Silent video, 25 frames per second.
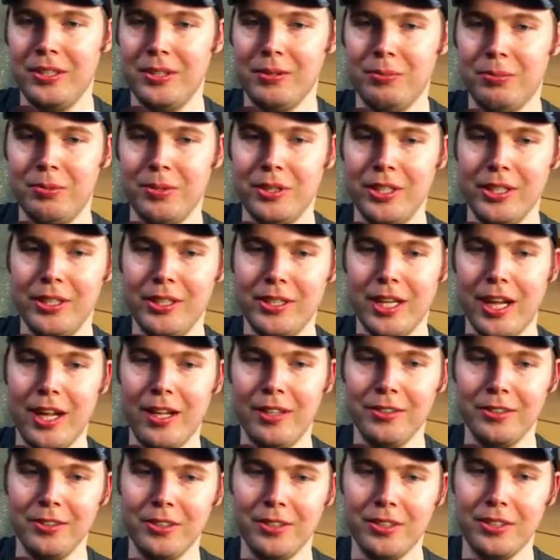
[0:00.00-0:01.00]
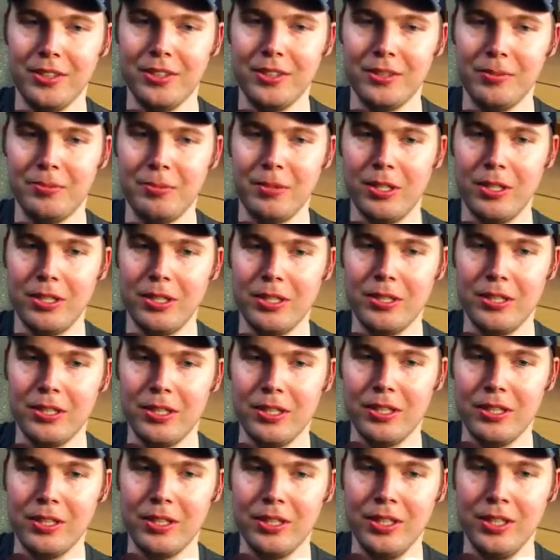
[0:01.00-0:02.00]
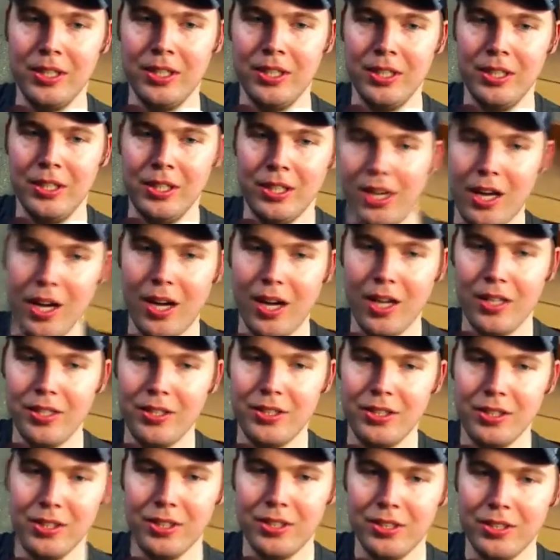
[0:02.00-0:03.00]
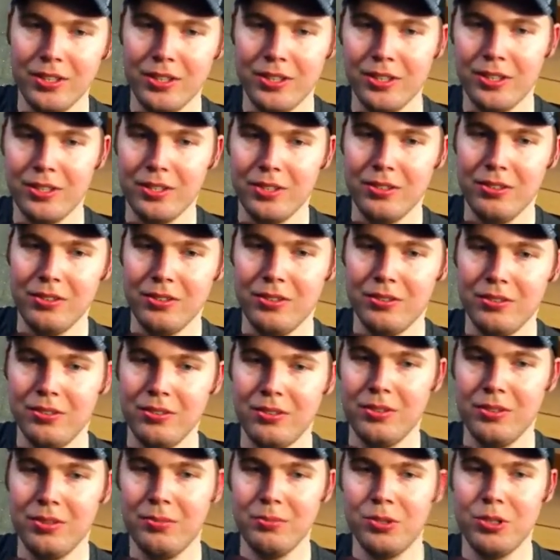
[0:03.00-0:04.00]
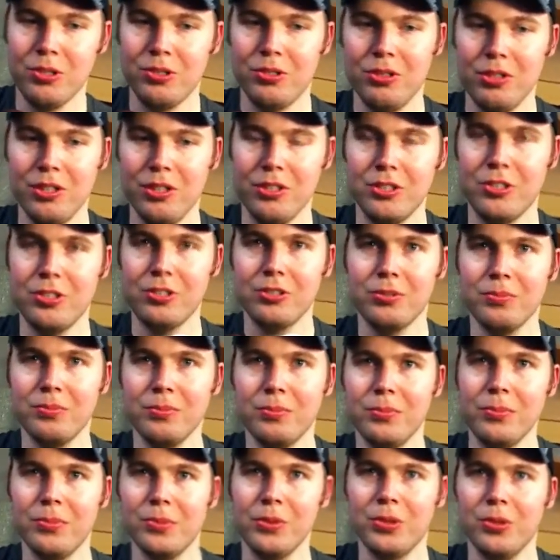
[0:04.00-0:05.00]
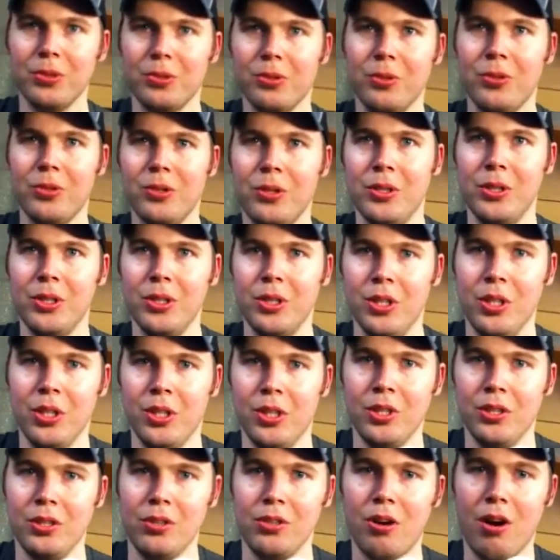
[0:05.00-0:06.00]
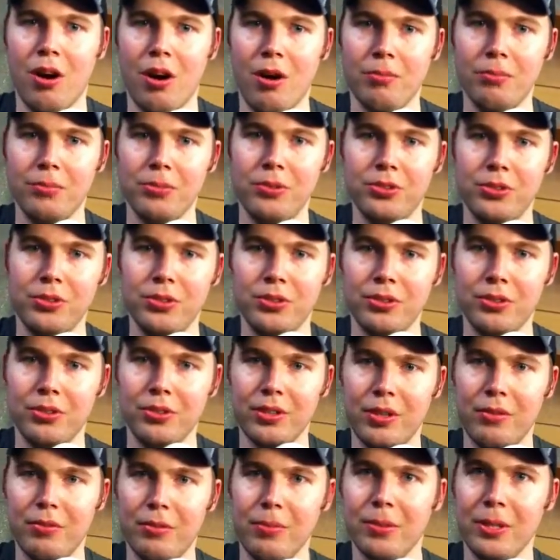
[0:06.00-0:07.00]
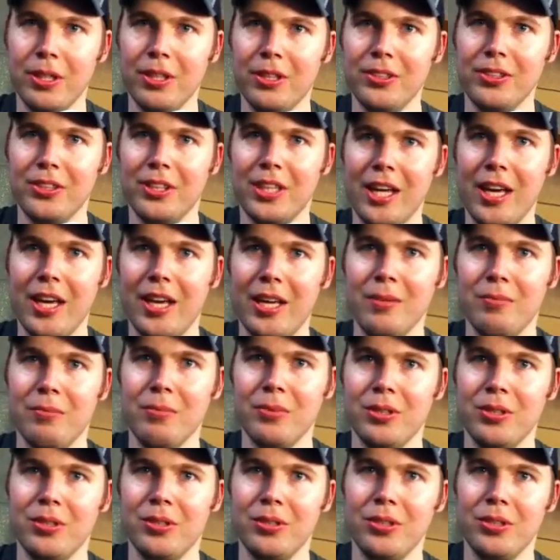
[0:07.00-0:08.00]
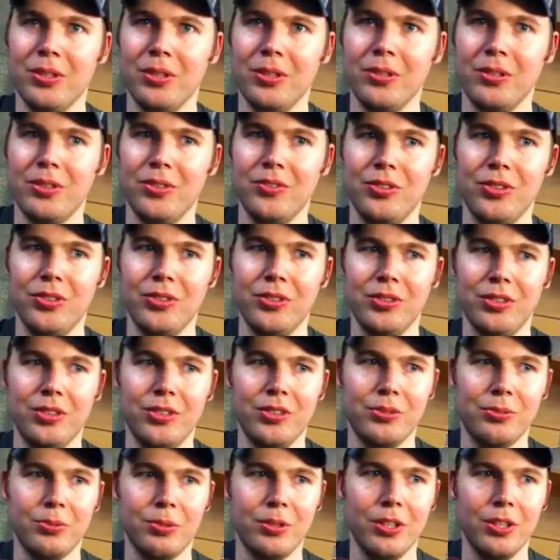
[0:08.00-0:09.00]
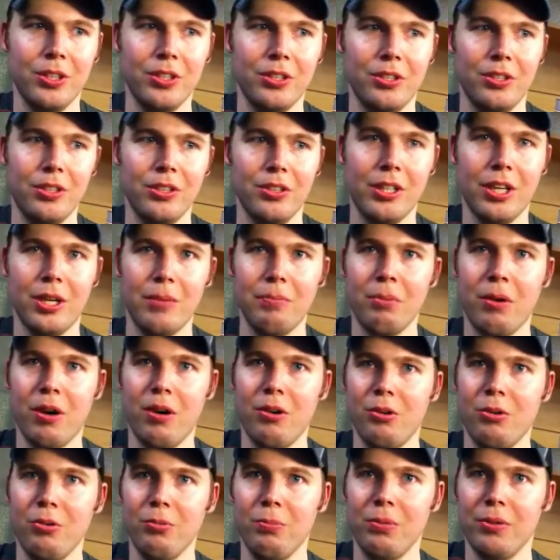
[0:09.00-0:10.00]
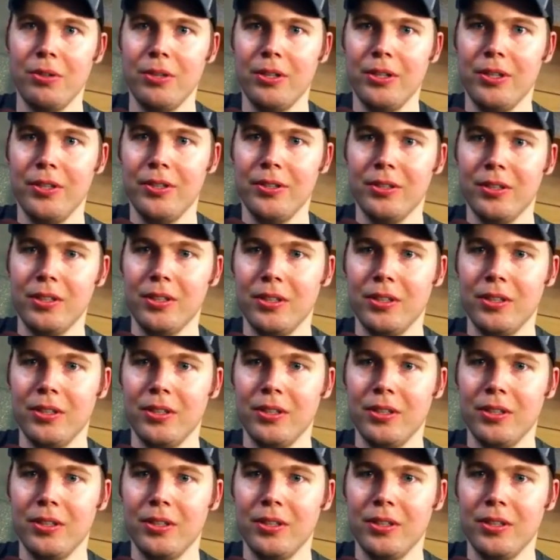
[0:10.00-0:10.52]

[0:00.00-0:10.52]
They're pretty talented, but I'm sure Lidstrom, calms everybody's game, and he's very good on that power play,